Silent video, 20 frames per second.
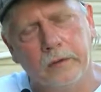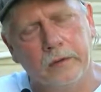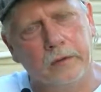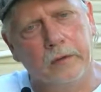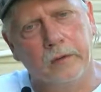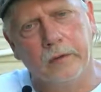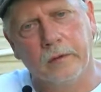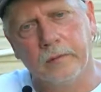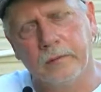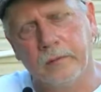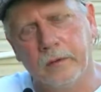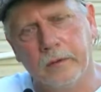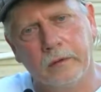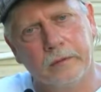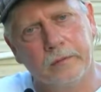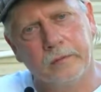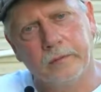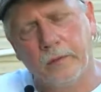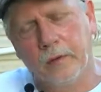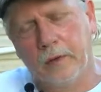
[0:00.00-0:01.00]
So
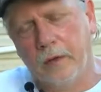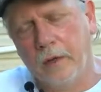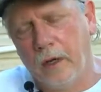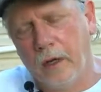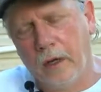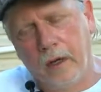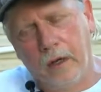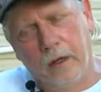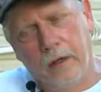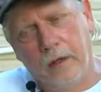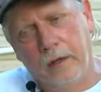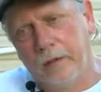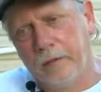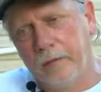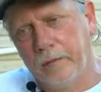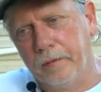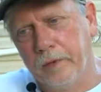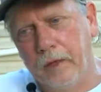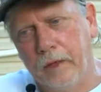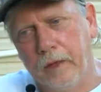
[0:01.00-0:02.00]

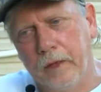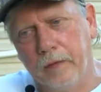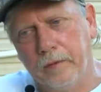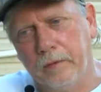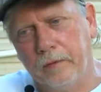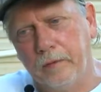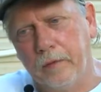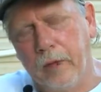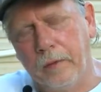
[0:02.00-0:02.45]
I